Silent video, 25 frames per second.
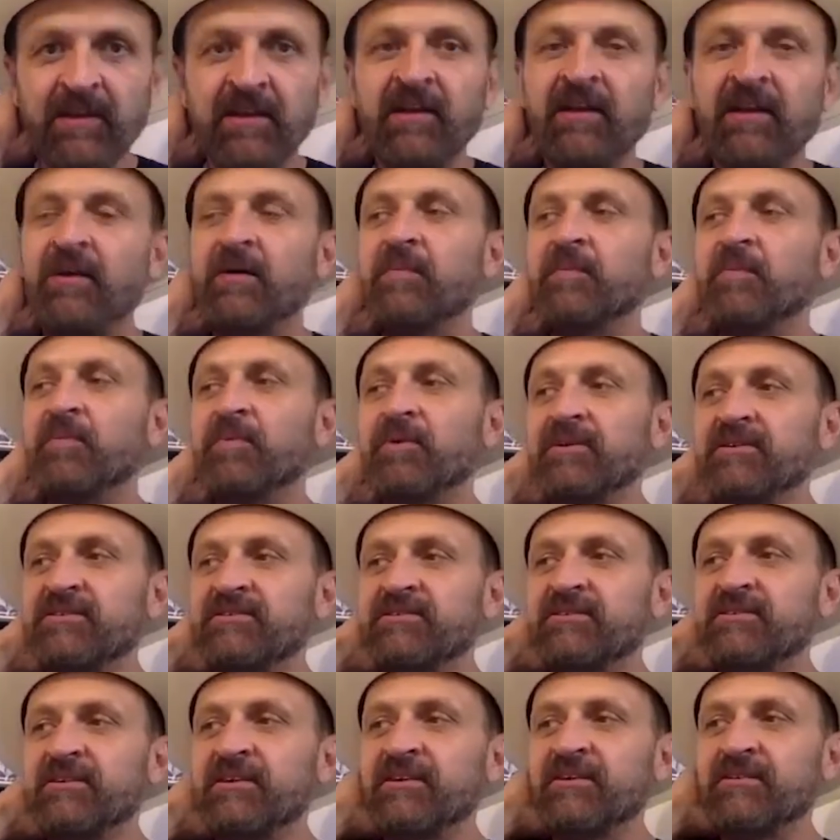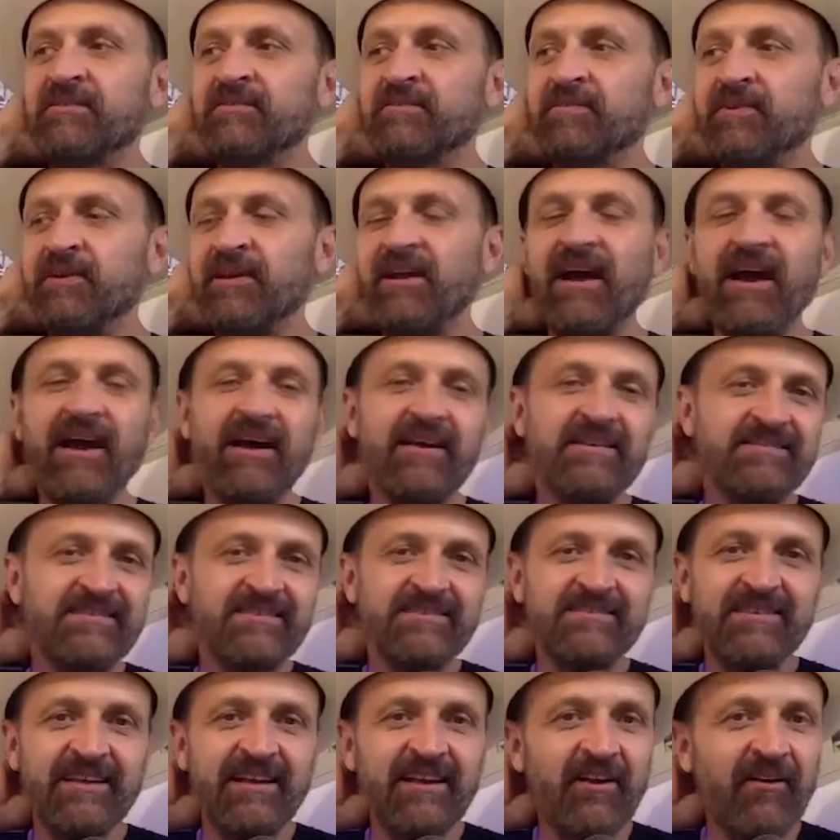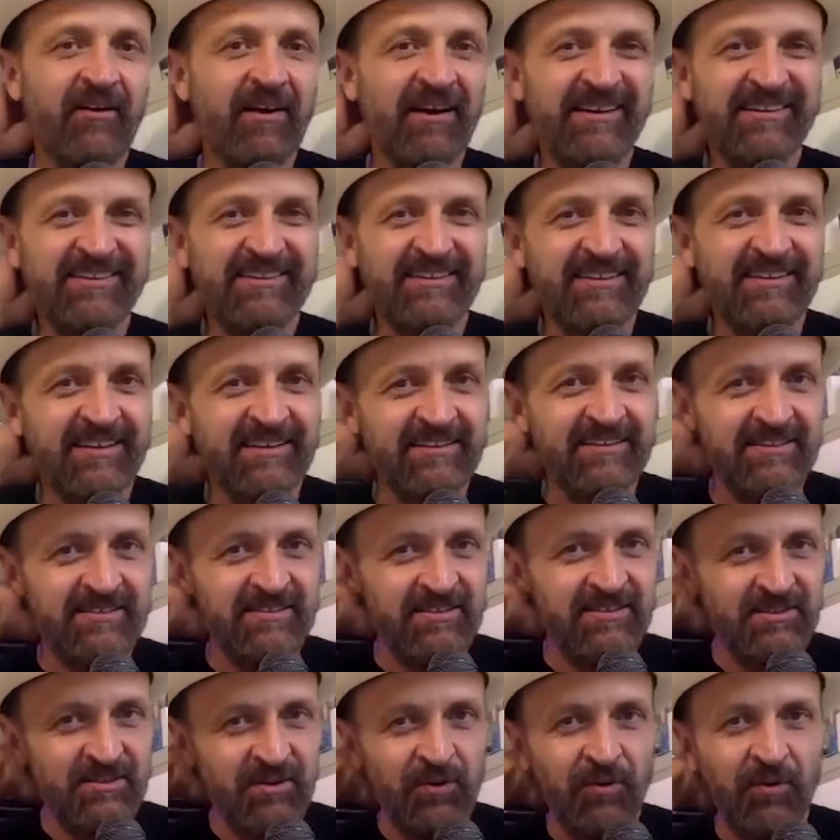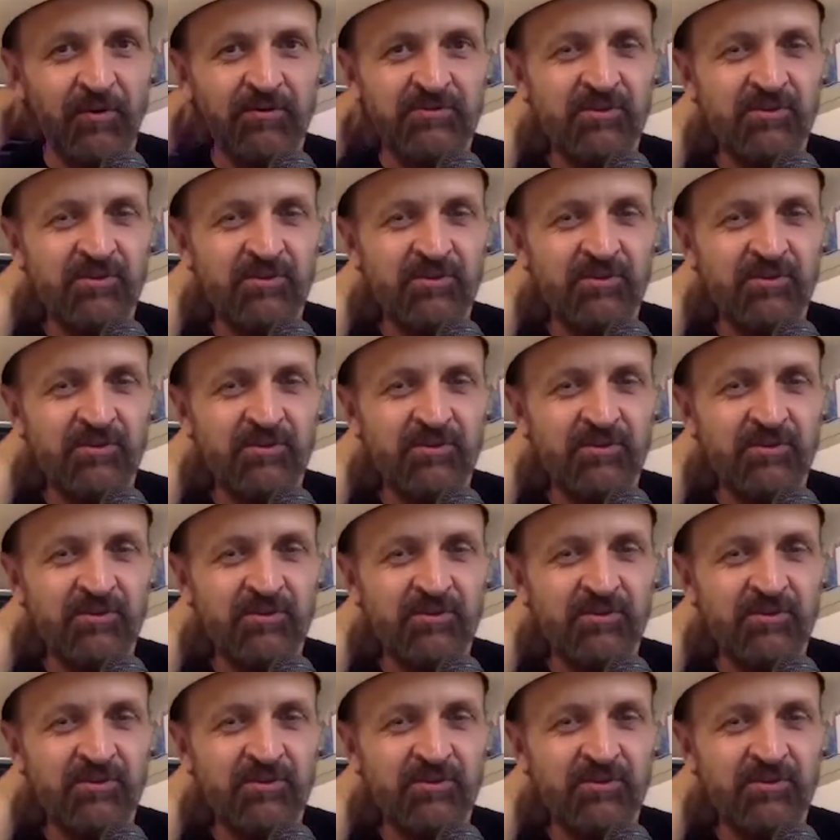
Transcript: But yeah, it's just anything like this is cool.